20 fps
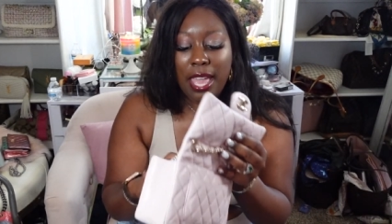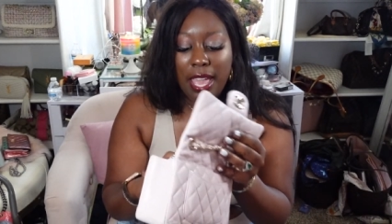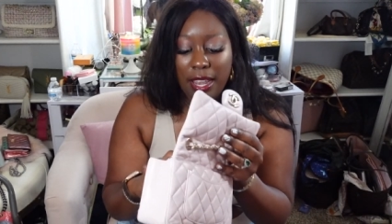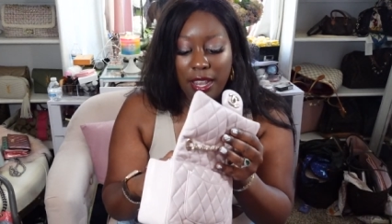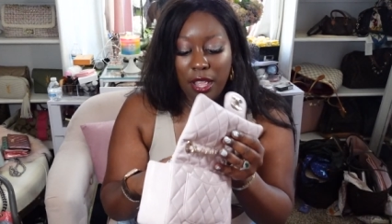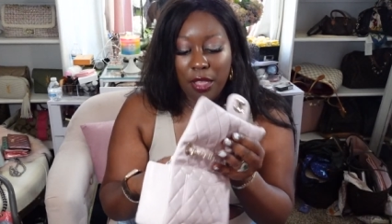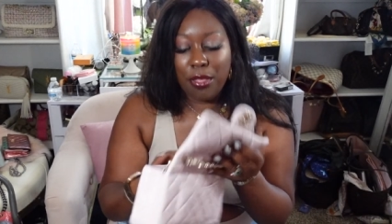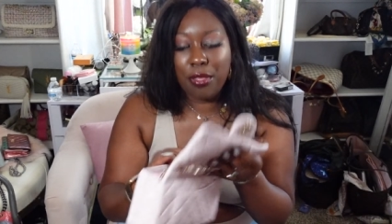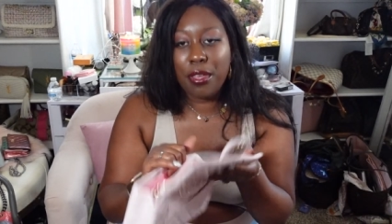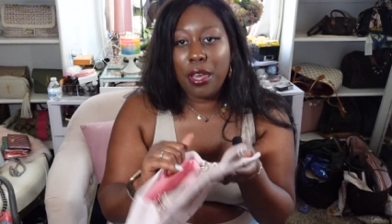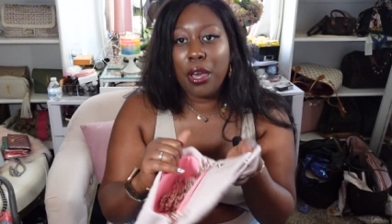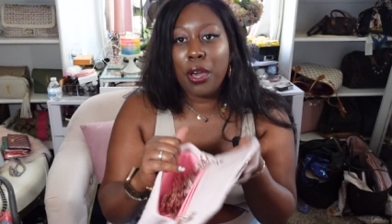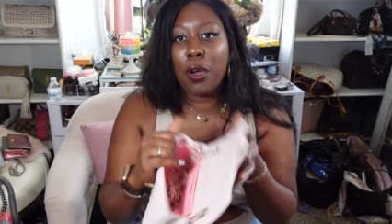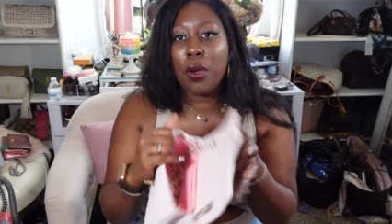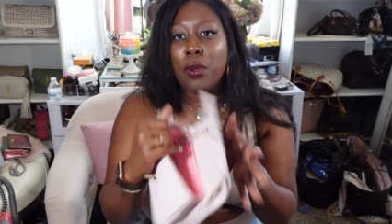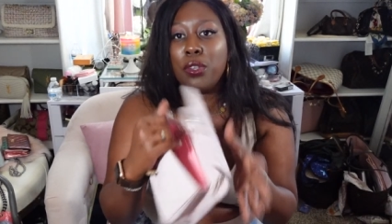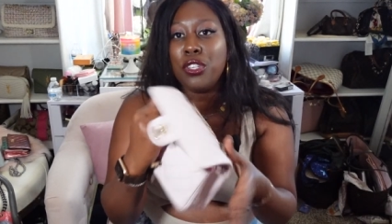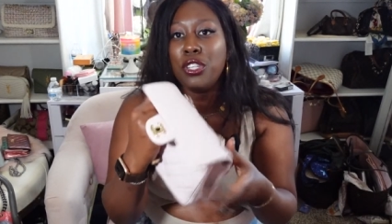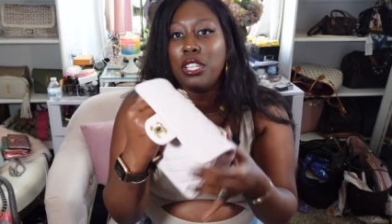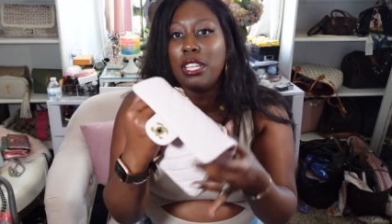And
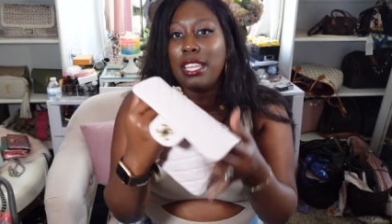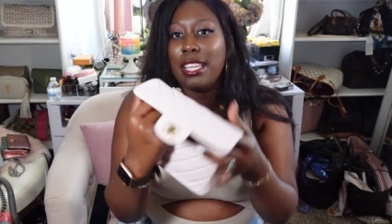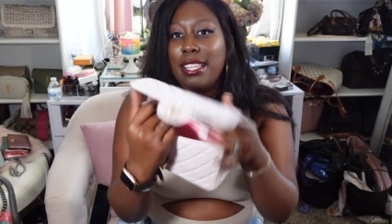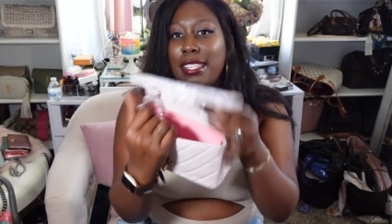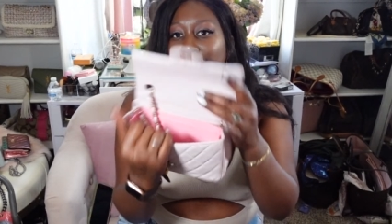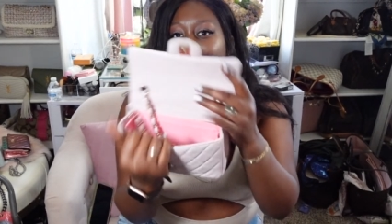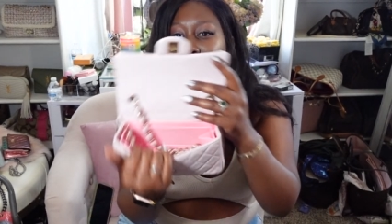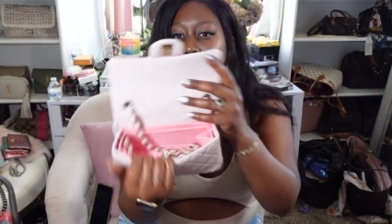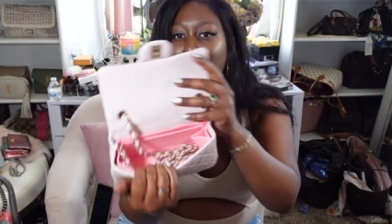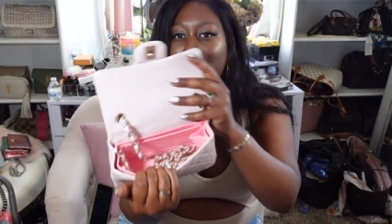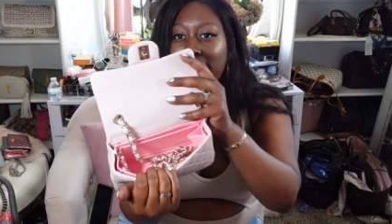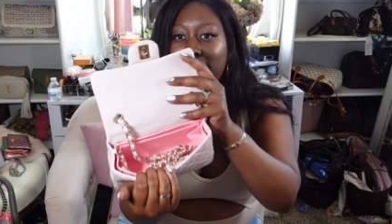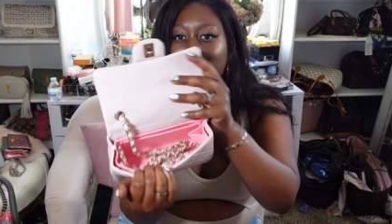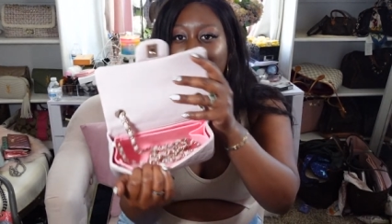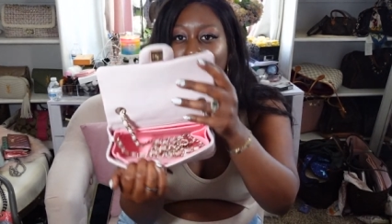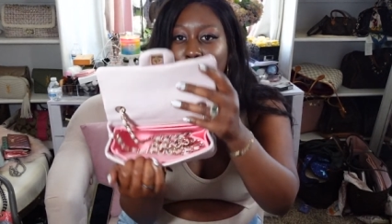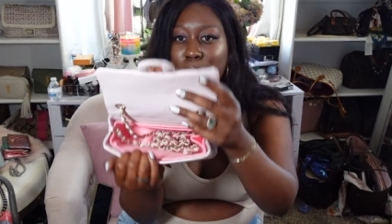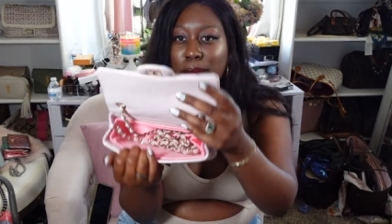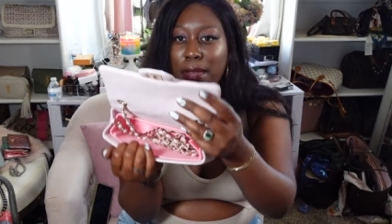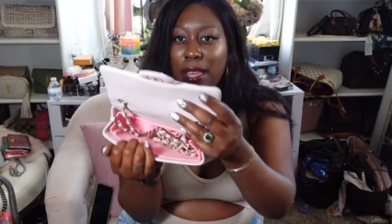although she is, and this
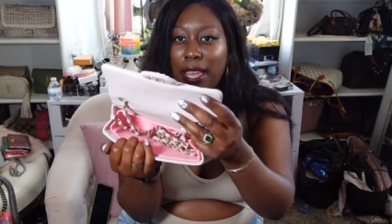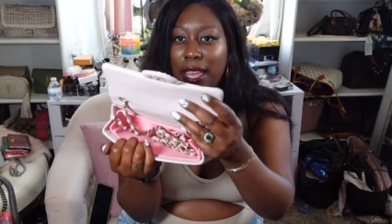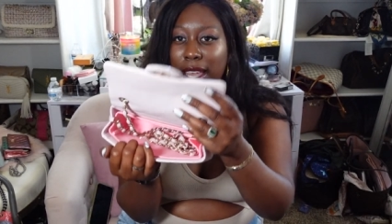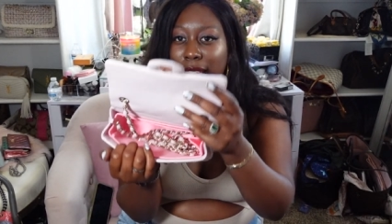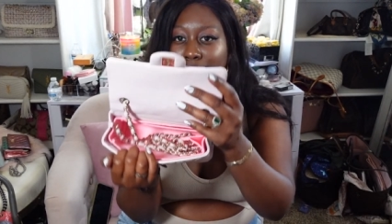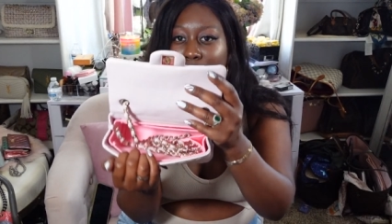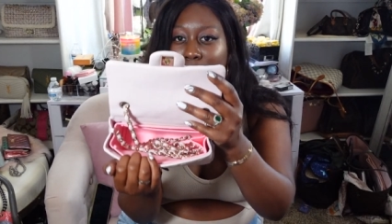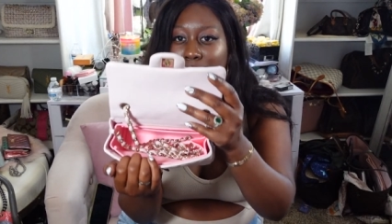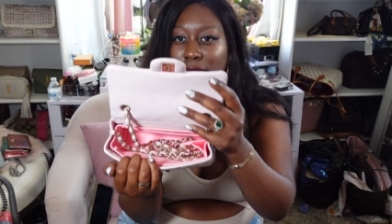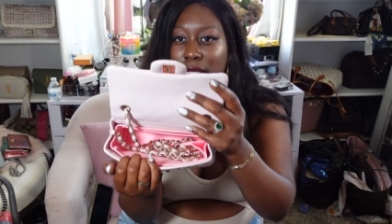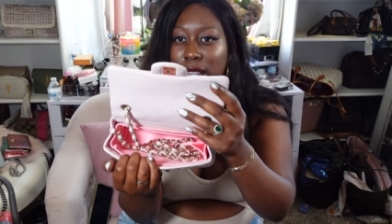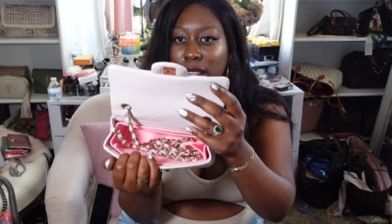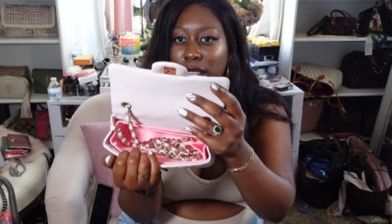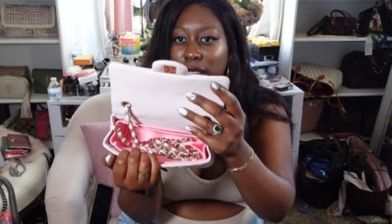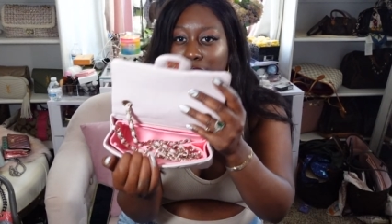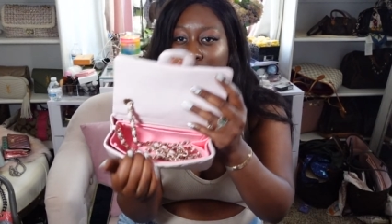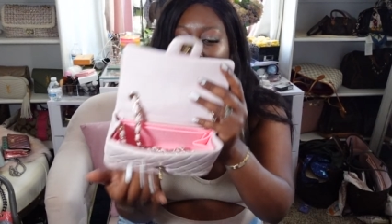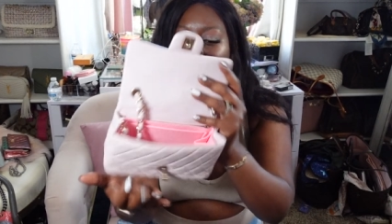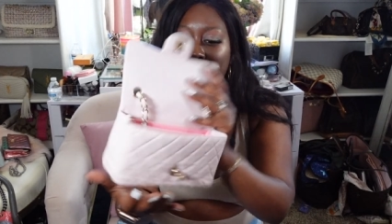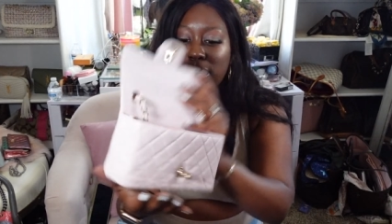is my little
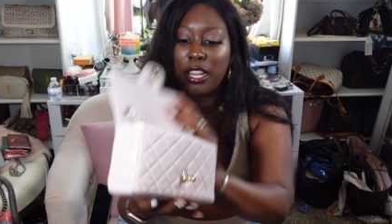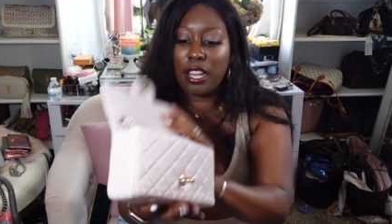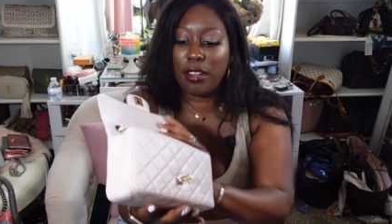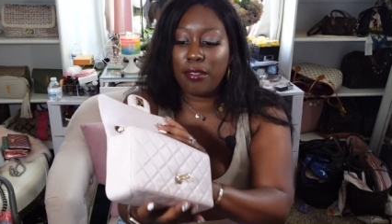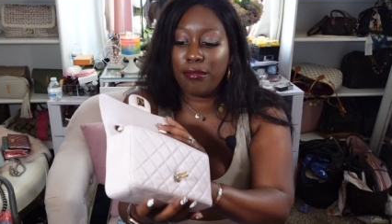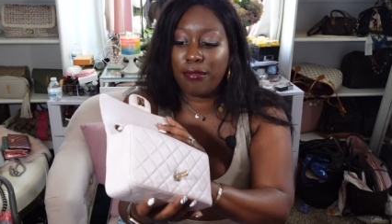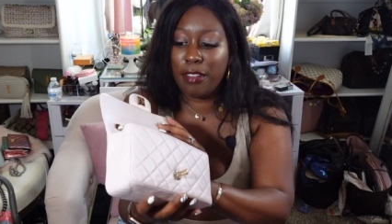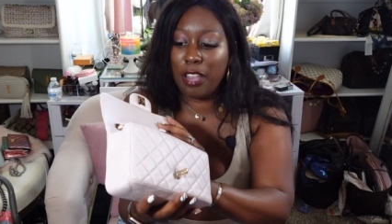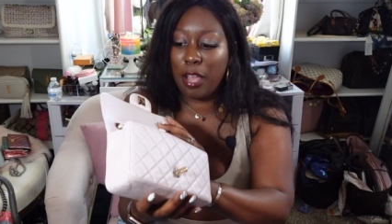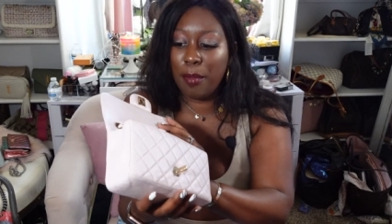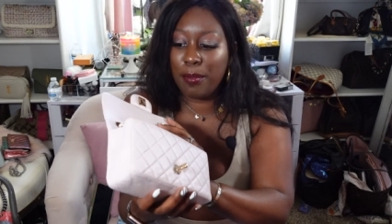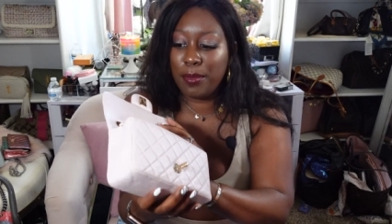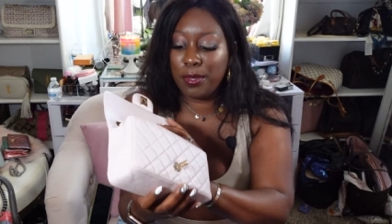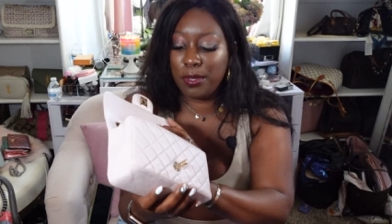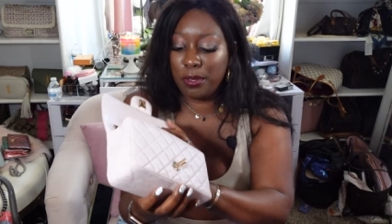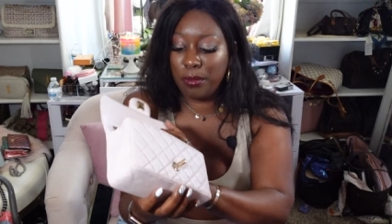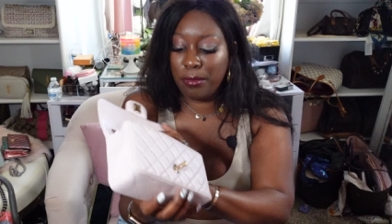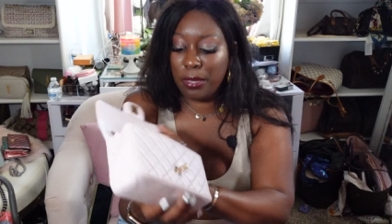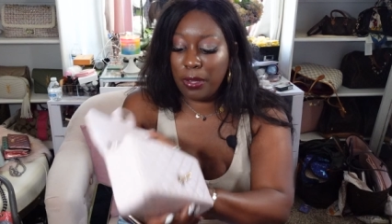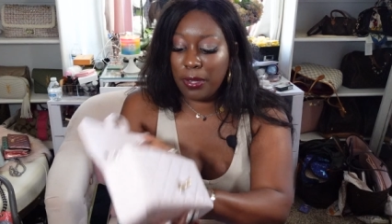insert from
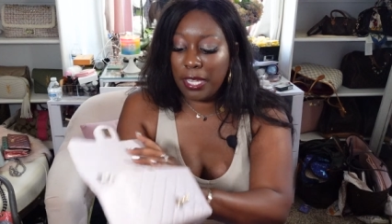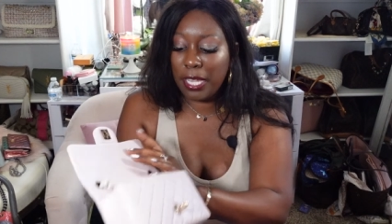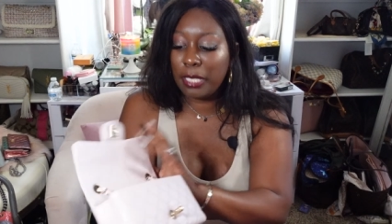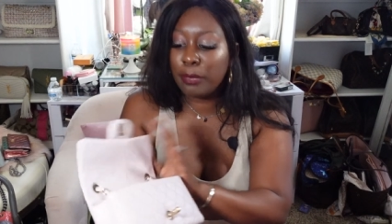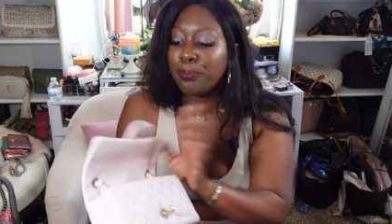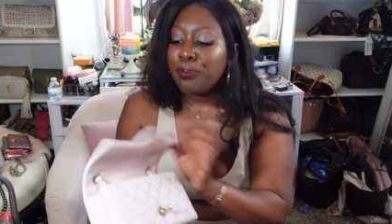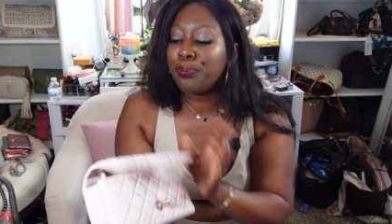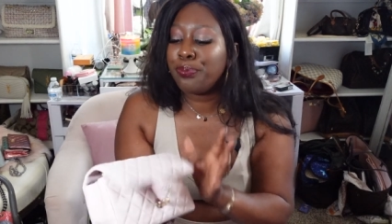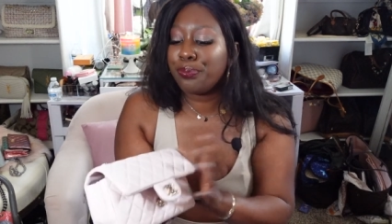Zimoni,